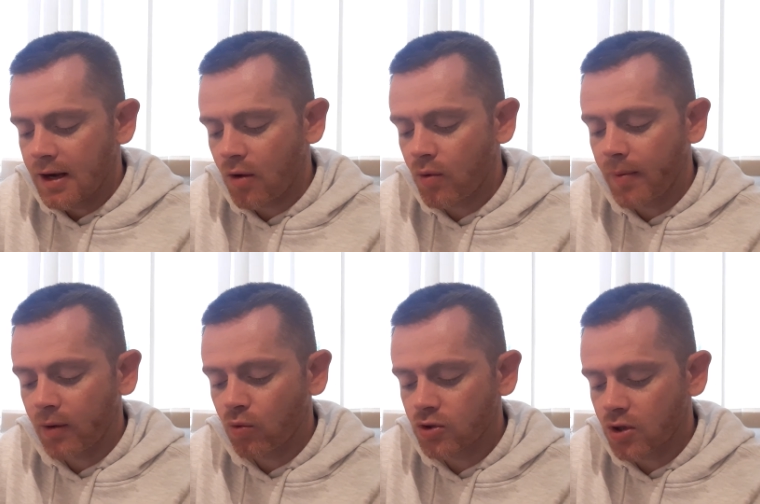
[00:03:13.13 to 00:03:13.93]
Now we
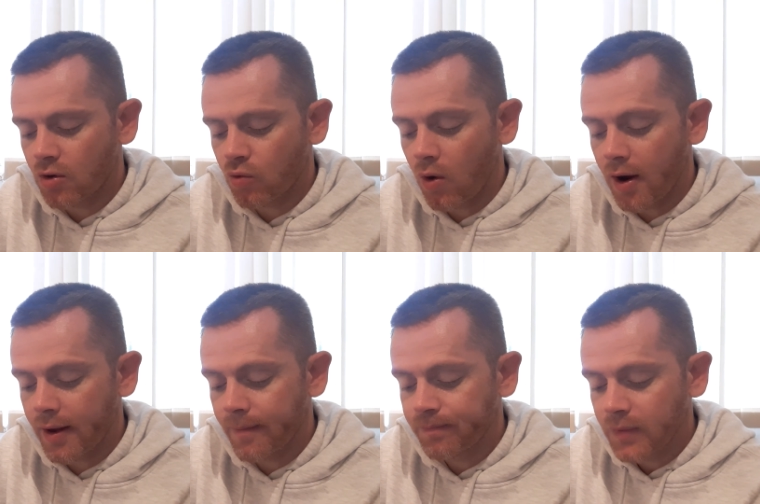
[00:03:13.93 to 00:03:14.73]
might wonder
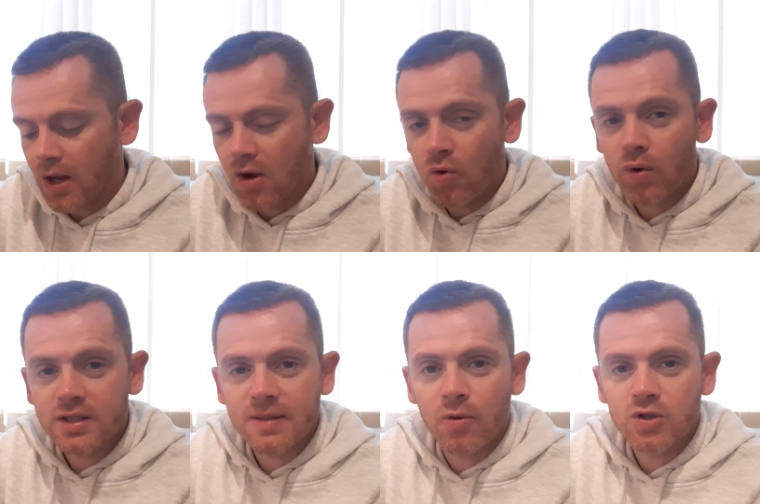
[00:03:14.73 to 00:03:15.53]
why. Well, I
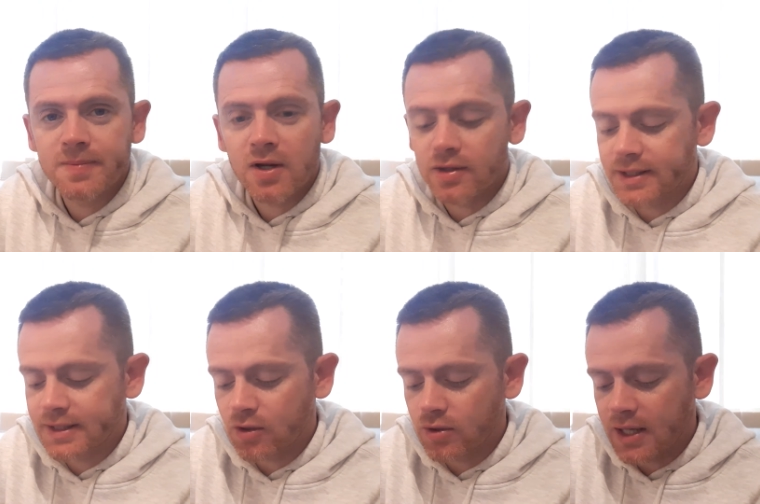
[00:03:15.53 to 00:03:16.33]
suppose because
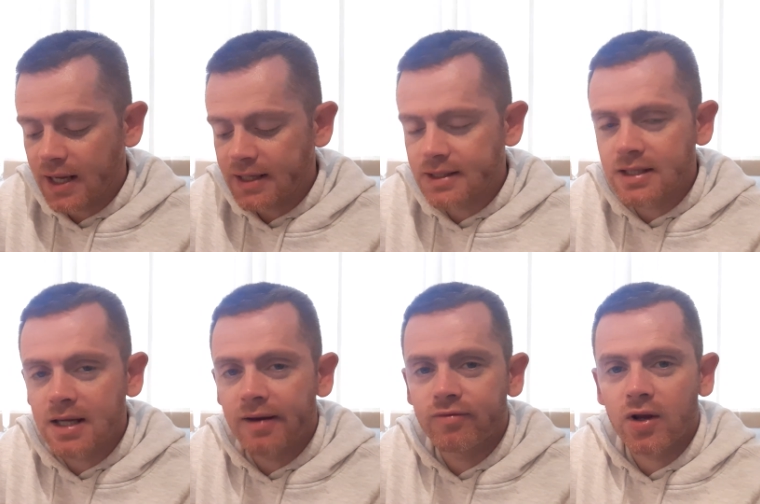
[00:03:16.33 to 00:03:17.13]
Sunday is the
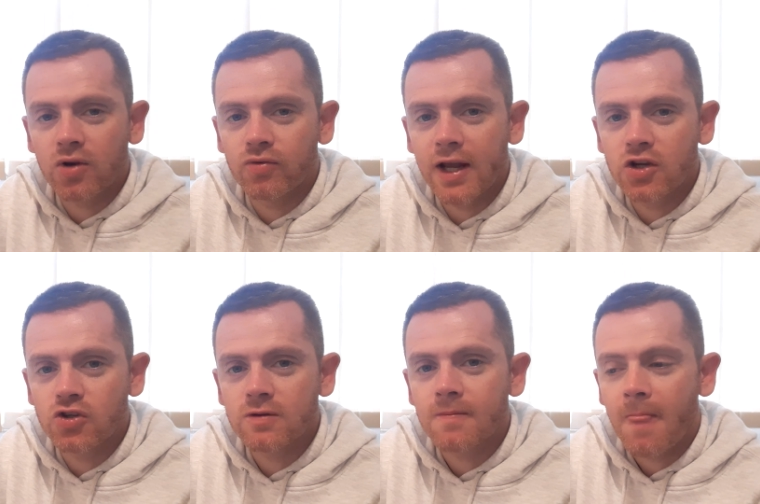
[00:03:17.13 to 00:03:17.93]
day of
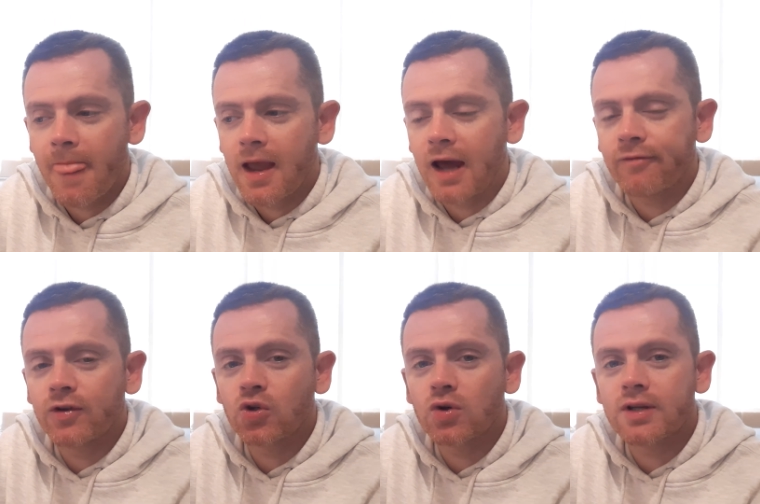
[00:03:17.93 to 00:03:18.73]
recreation. And if
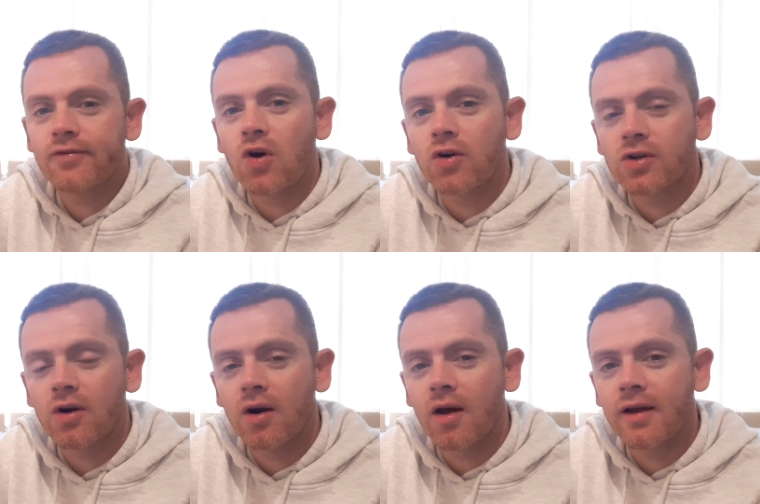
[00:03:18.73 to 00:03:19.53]
we don't have God in
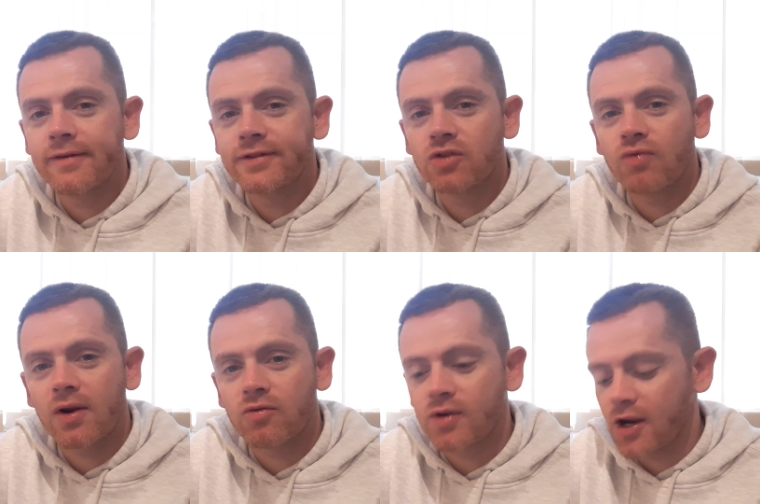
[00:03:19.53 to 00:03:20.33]
our lives, then
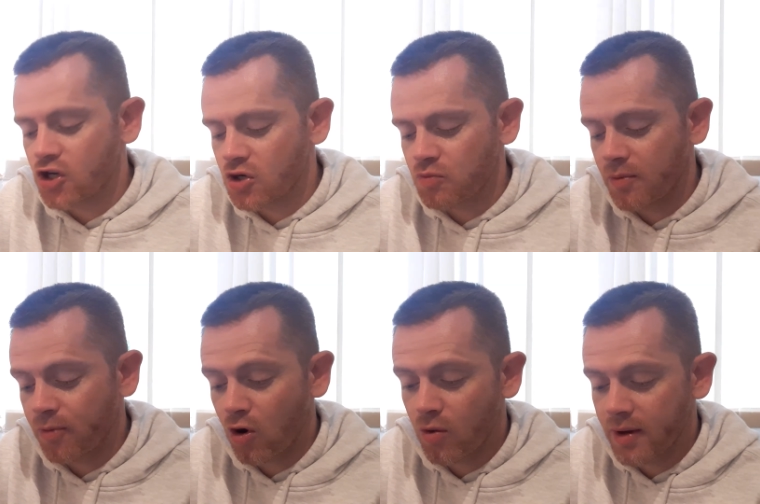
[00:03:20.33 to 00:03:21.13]
recreation will
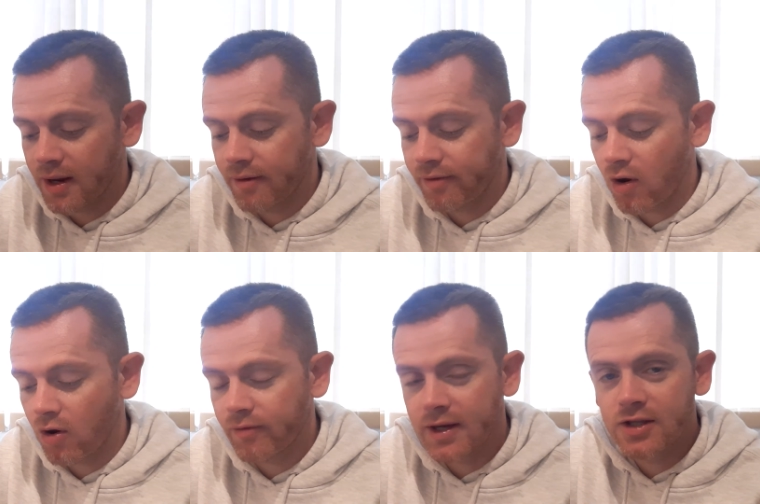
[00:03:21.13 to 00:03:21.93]
probably
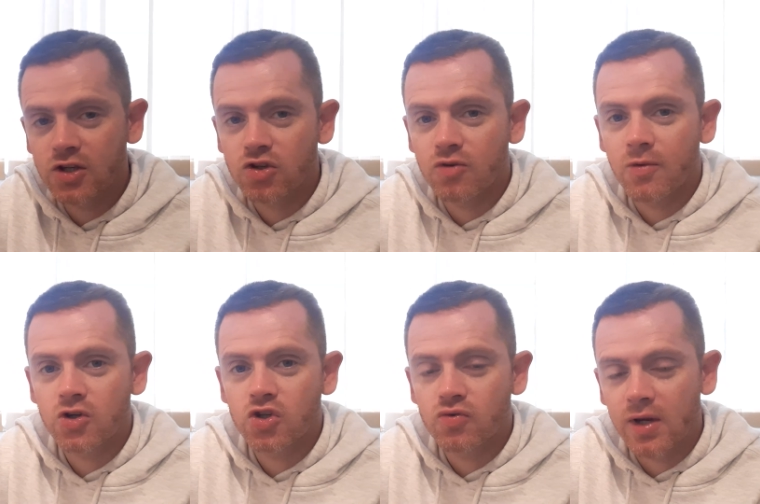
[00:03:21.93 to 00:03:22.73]
involve eating too
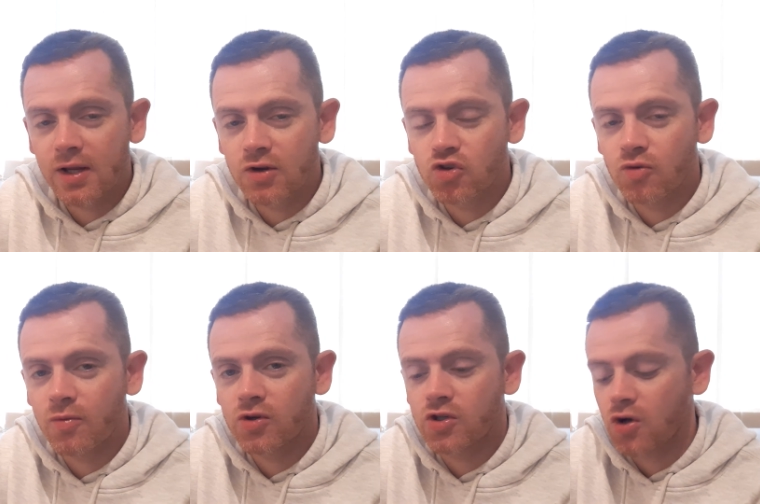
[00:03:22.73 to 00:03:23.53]
much, drinking too
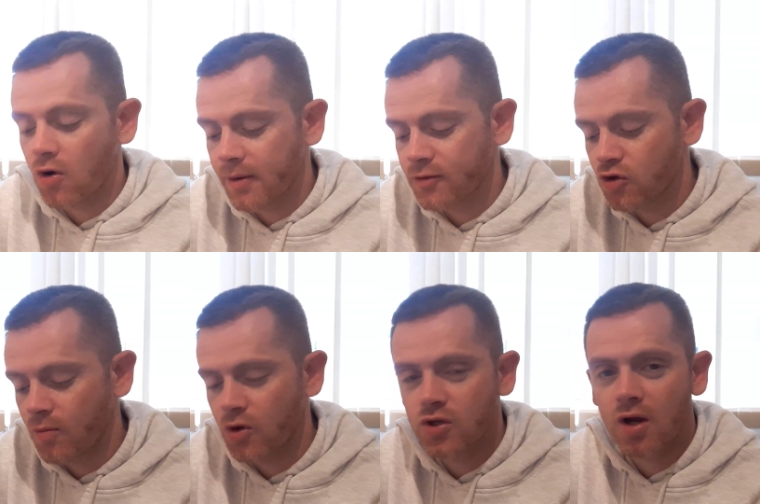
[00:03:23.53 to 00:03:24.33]
much, talking too
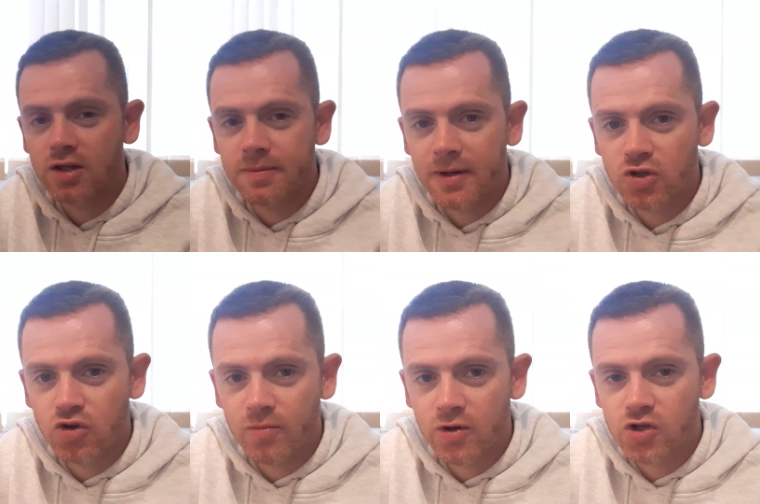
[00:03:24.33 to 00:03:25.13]
much, gossiping
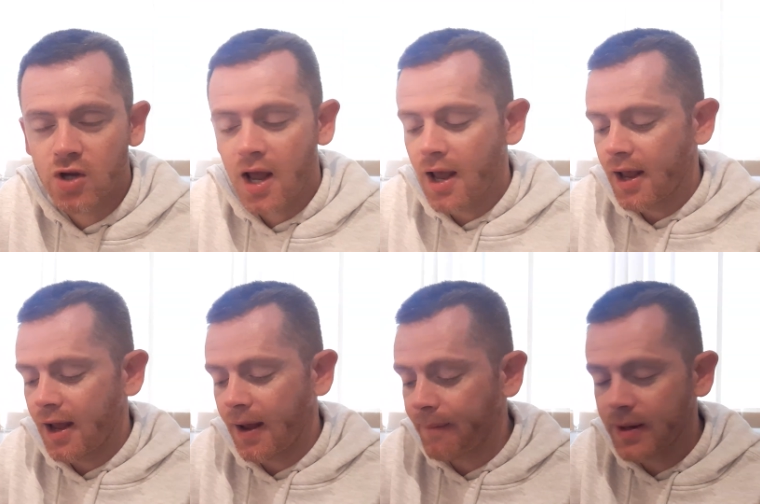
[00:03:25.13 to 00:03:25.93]
too much,
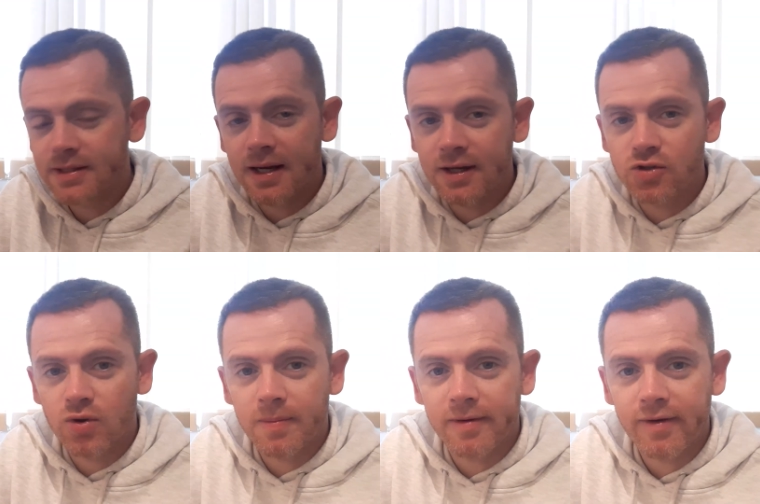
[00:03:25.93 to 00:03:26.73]
and basically
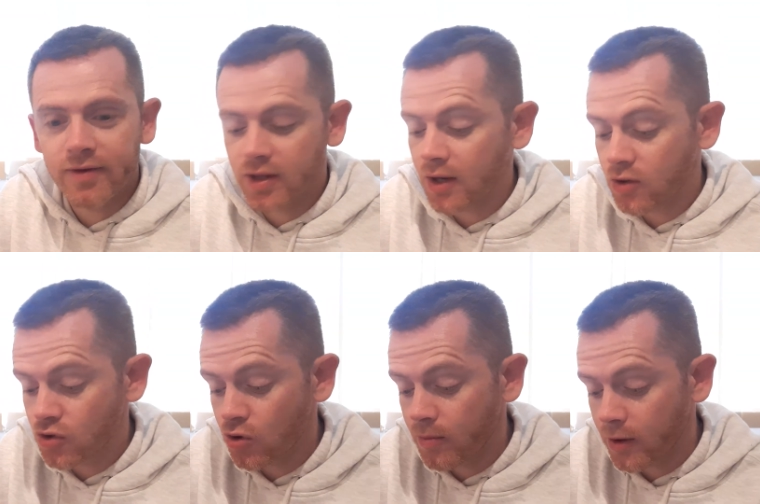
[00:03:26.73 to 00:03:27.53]
doing a bit of everything
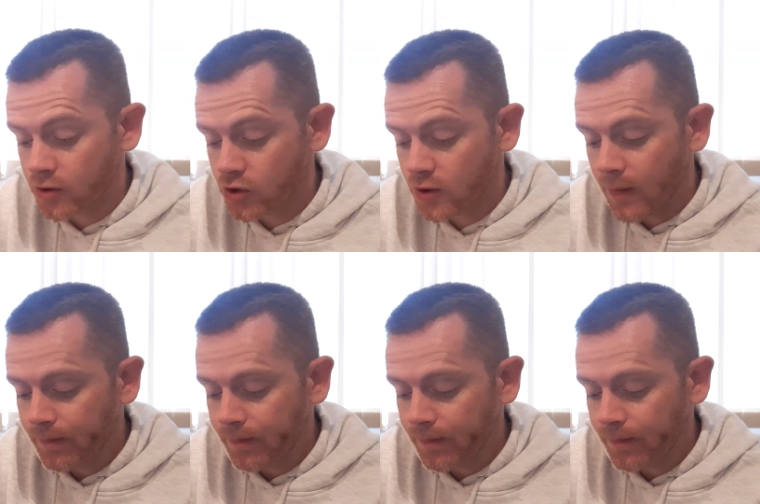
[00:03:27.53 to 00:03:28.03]
too much.